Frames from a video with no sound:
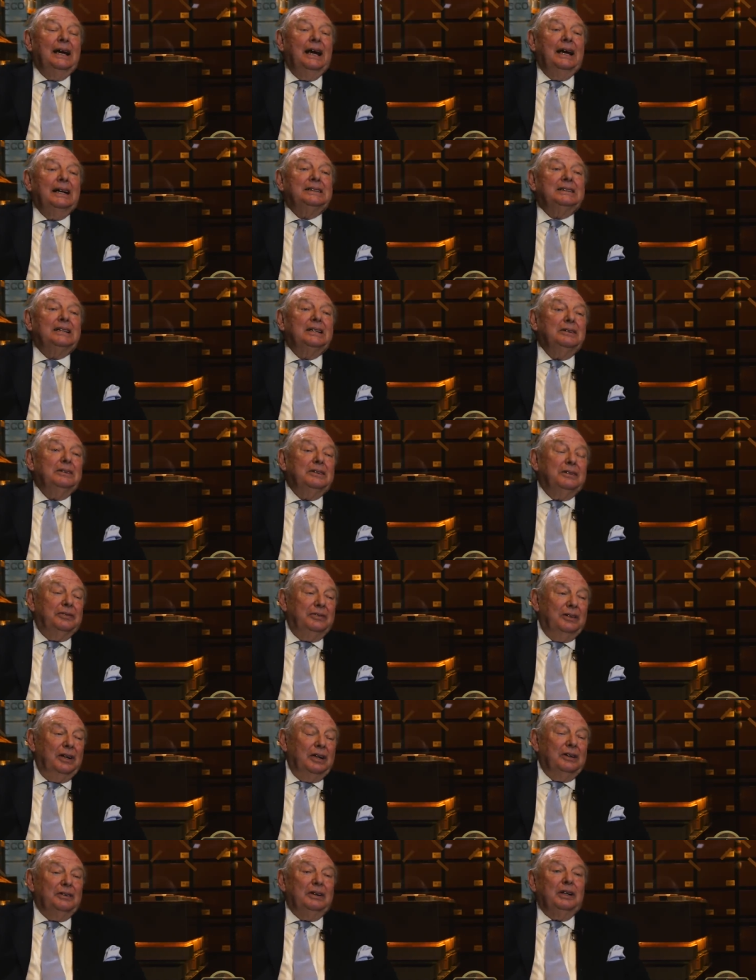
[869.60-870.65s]
And so the
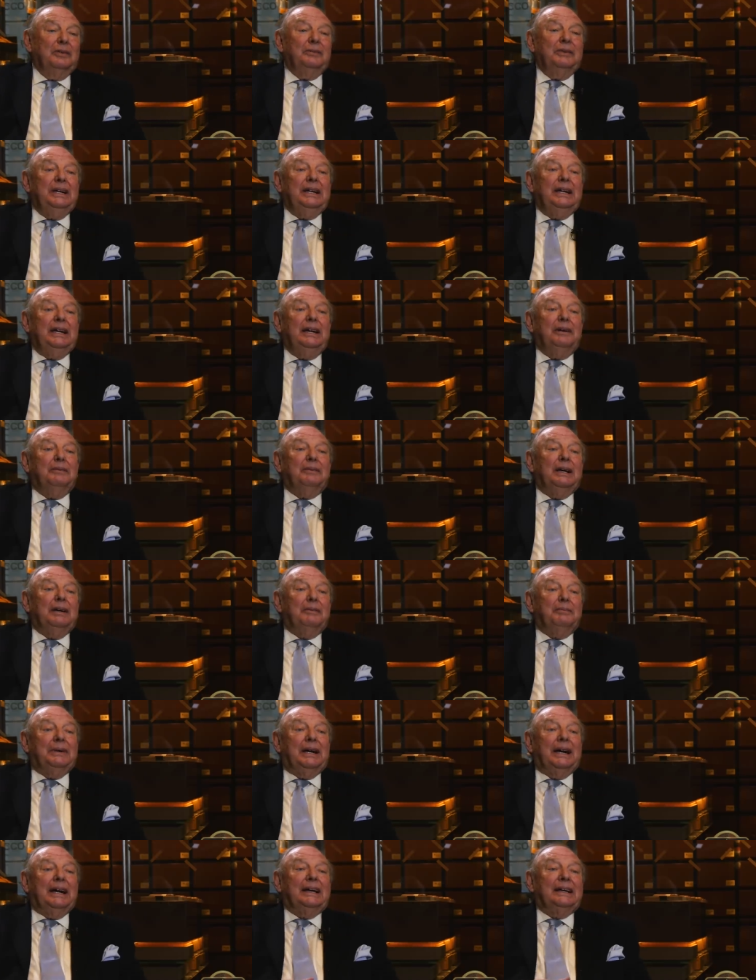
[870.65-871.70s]
following week he
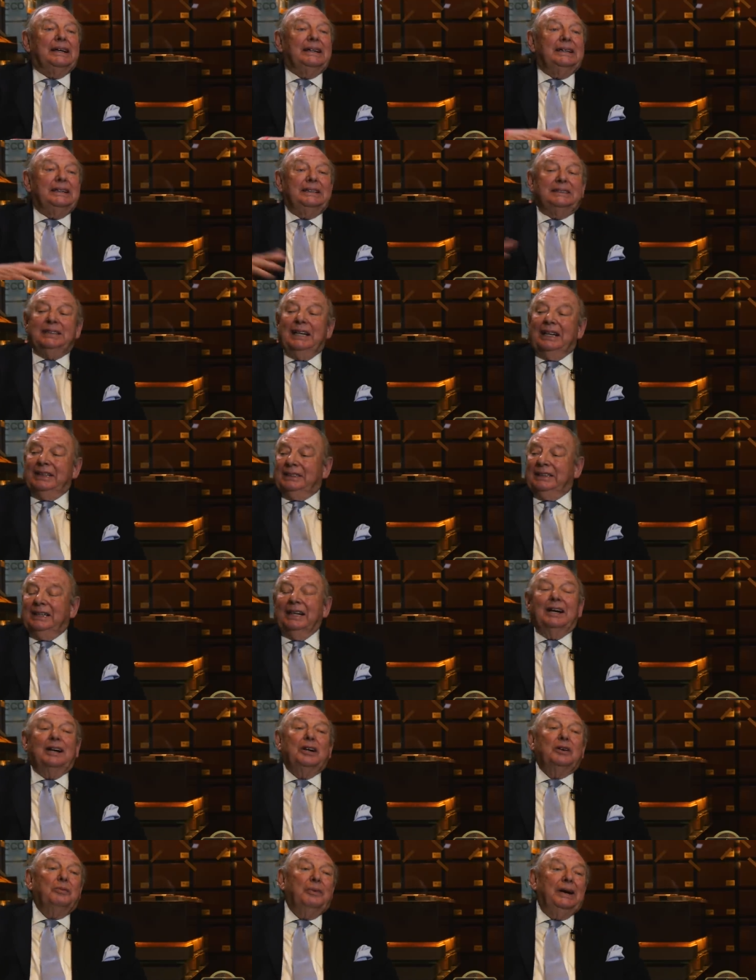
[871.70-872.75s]
went back and he sat
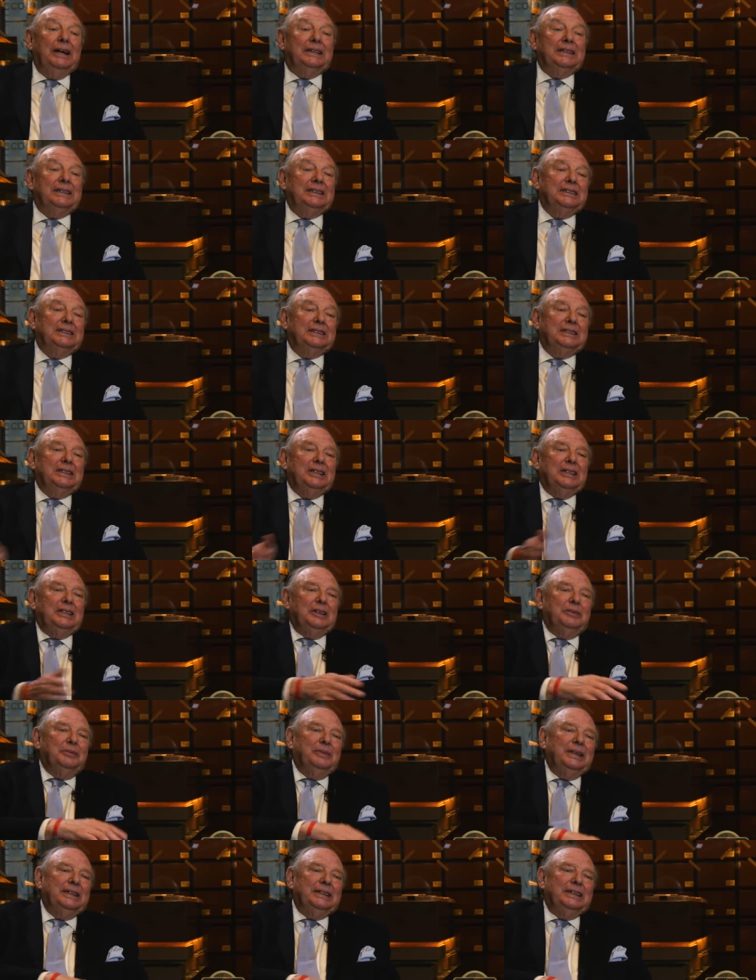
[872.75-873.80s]
down and waited his turn
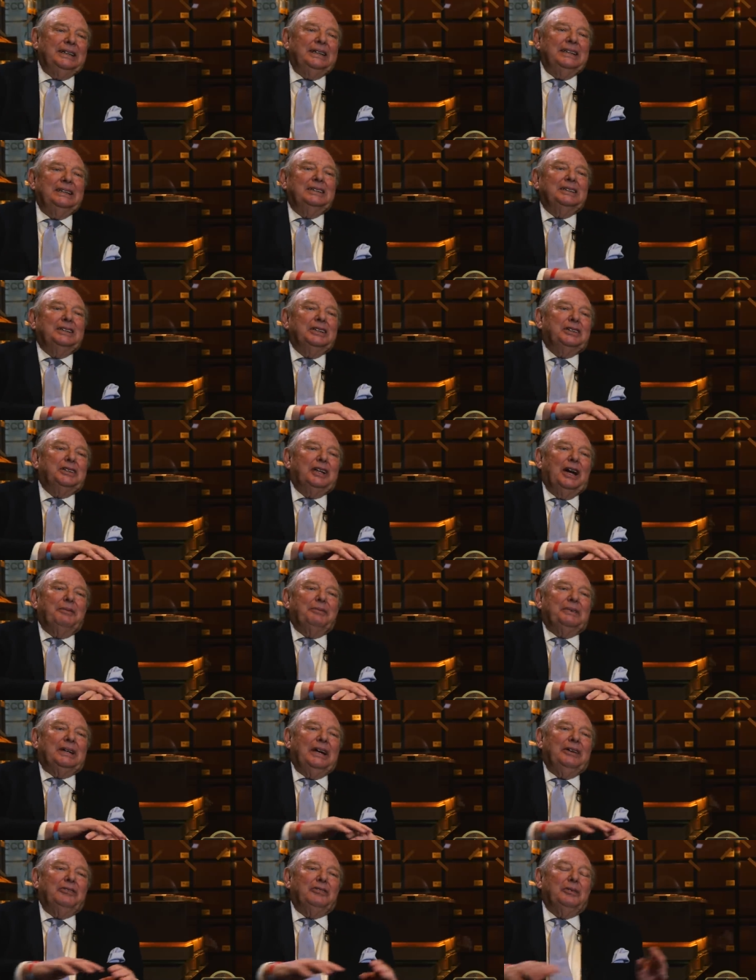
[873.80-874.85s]
and went in, and the
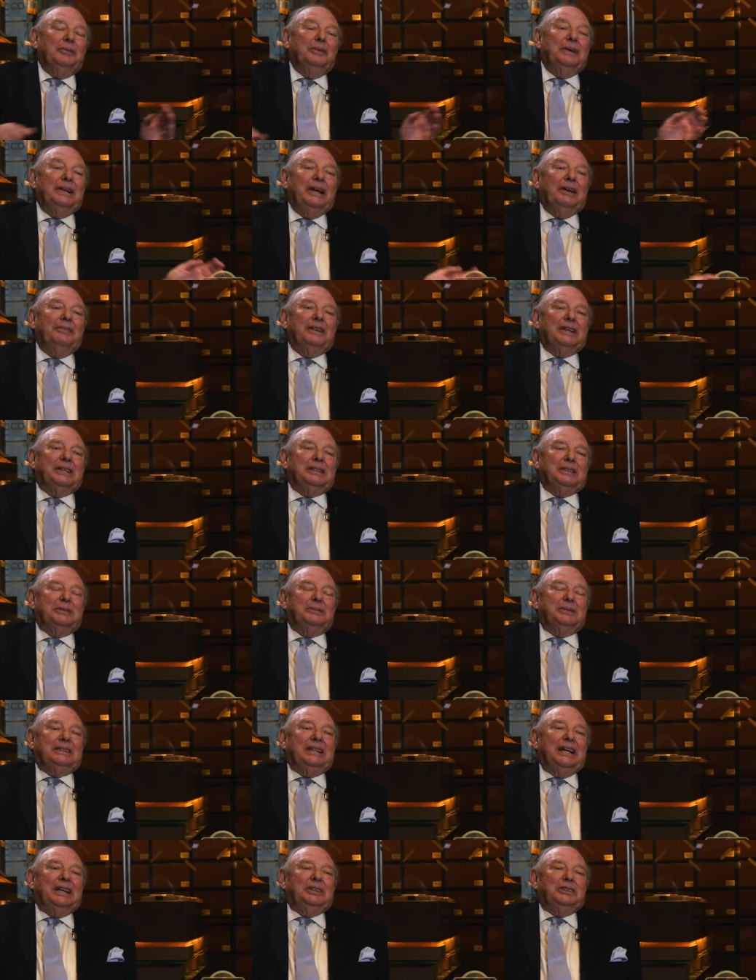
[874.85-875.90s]
chap gave him another
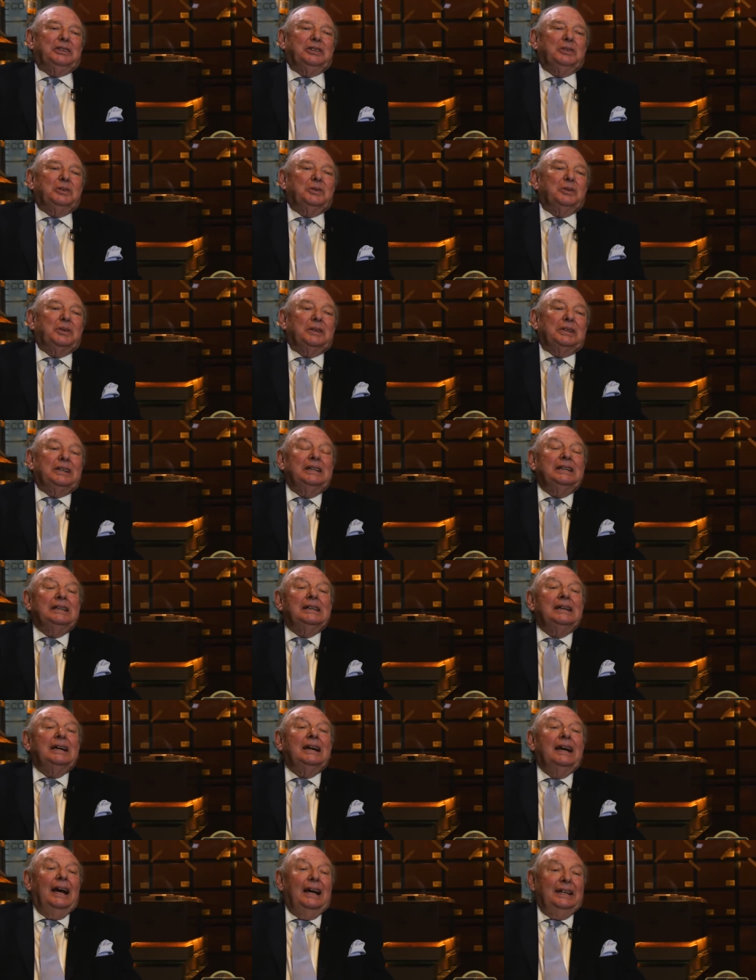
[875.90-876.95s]
substantial order
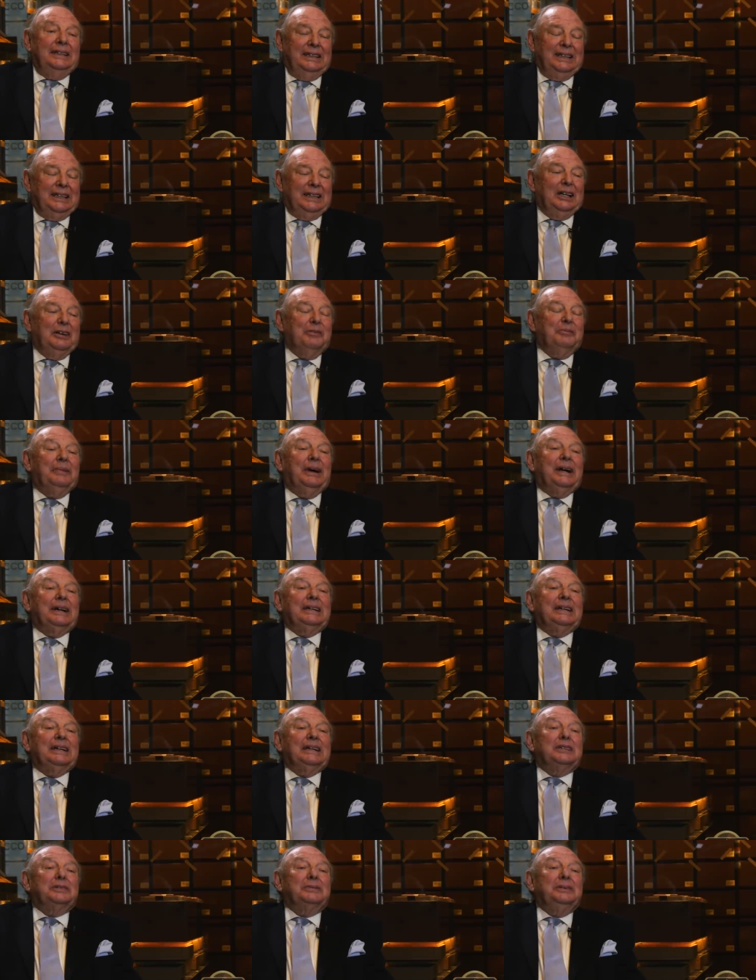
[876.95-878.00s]
and said, come back
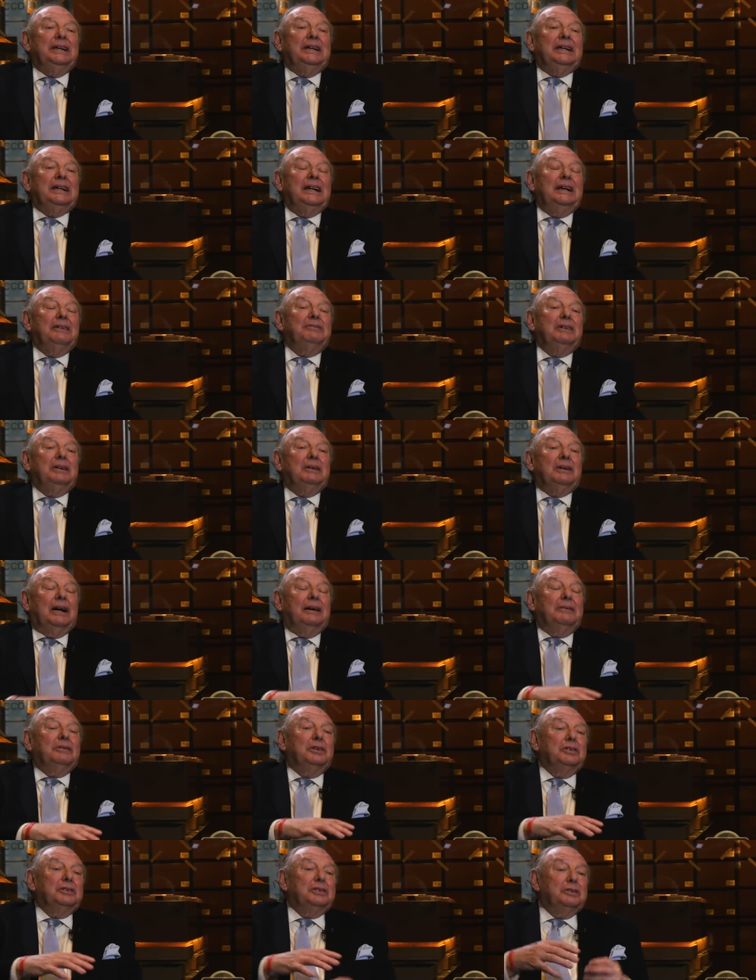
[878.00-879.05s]
next week. And every
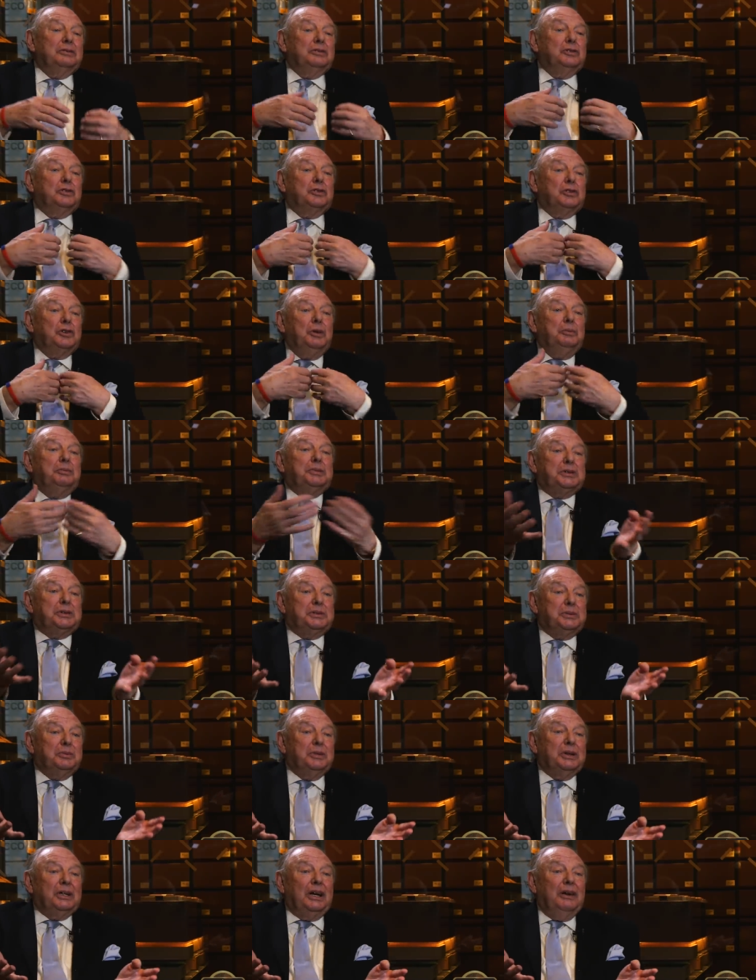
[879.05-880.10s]
time, because the troops
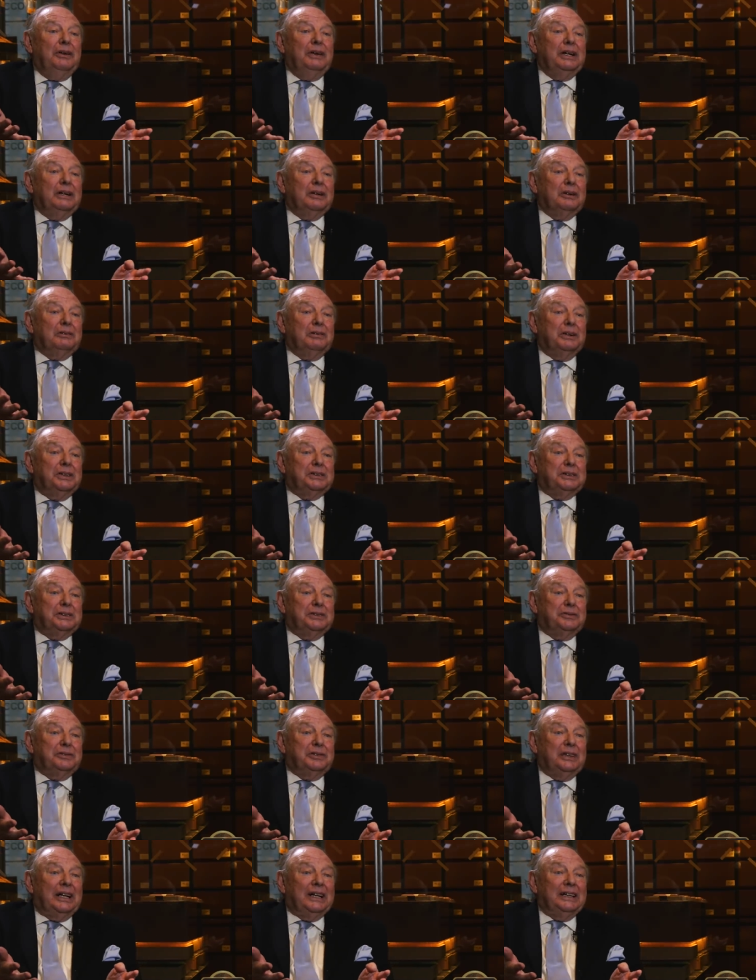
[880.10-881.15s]
were going across to
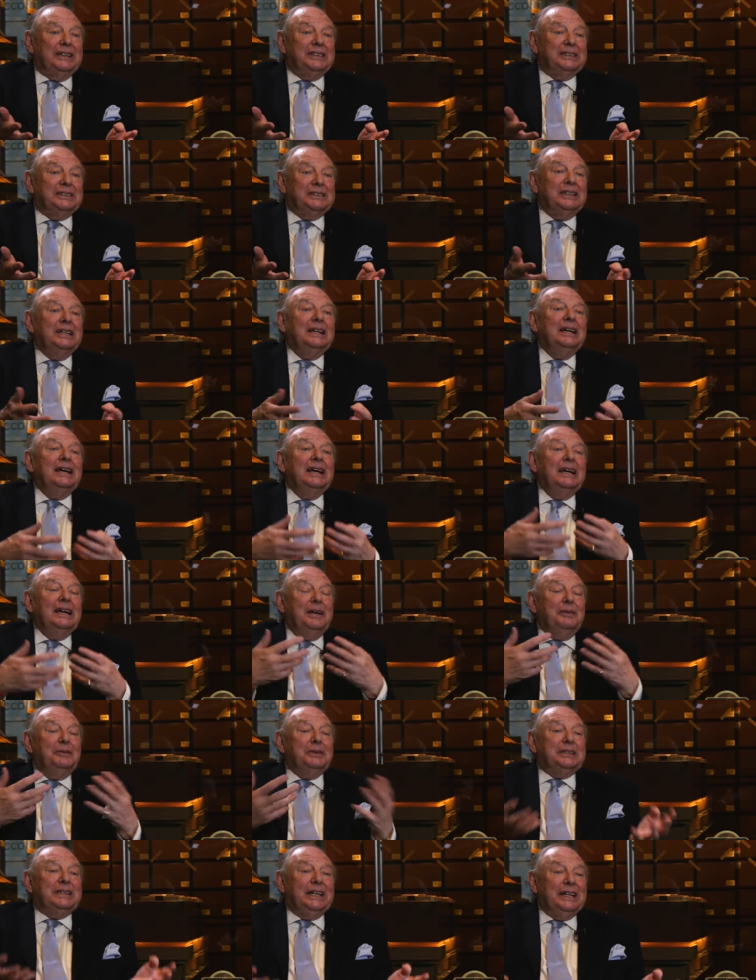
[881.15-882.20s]
France, mm.
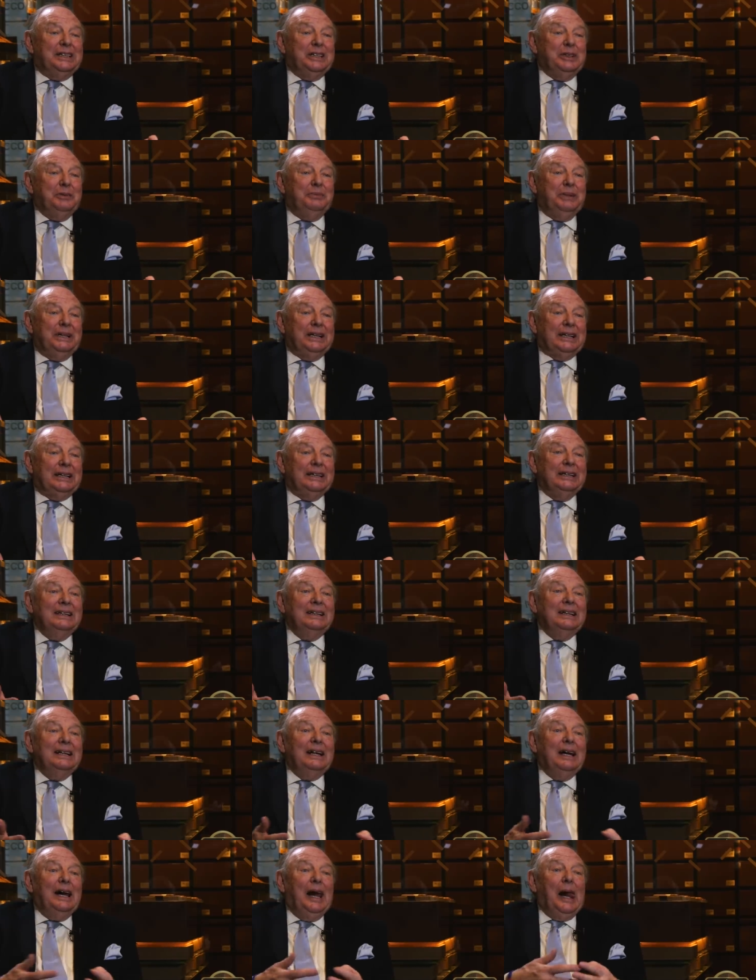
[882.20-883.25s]
it was getting bigger.
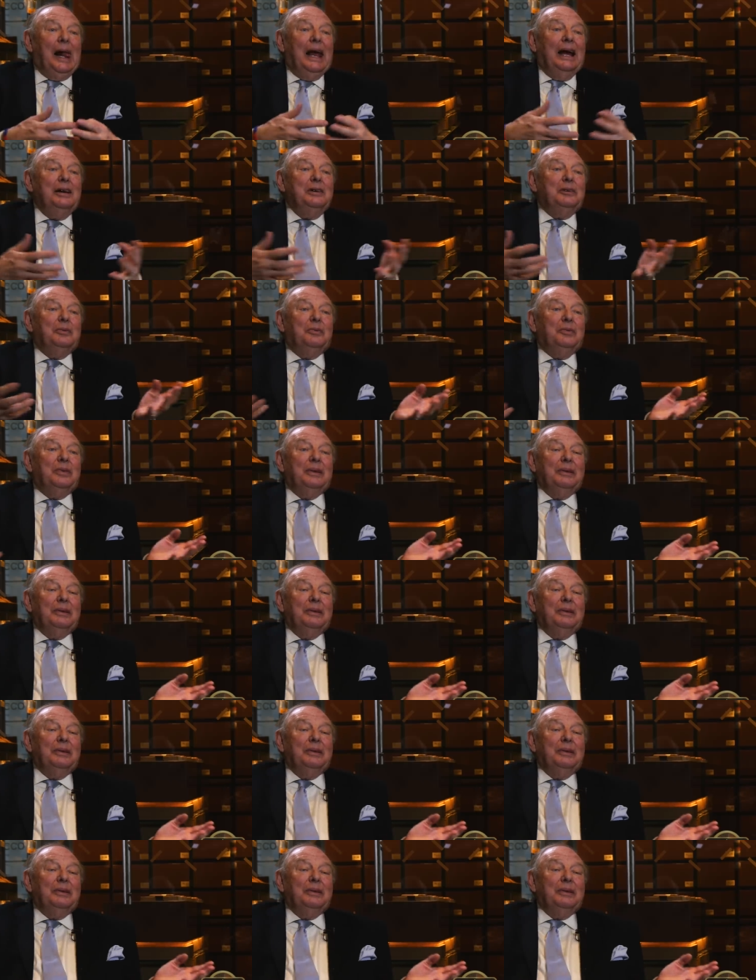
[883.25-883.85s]
Right. And